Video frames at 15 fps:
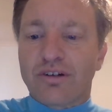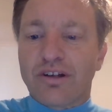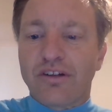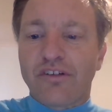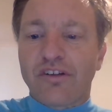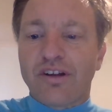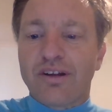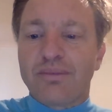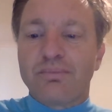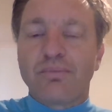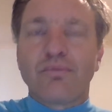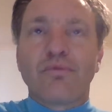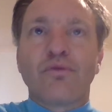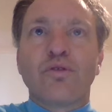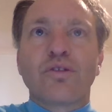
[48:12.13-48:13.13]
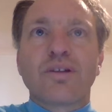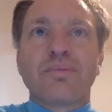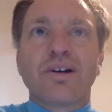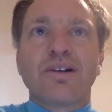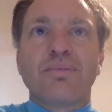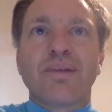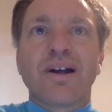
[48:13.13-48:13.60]
It's a
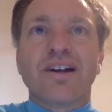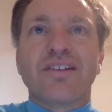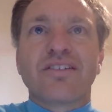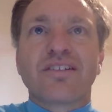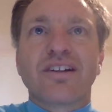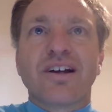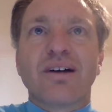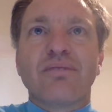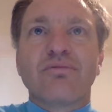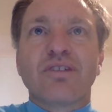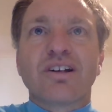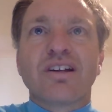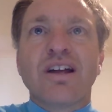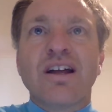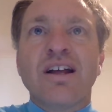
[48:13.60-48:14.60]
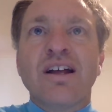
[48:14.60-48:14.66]
40-meter band rig.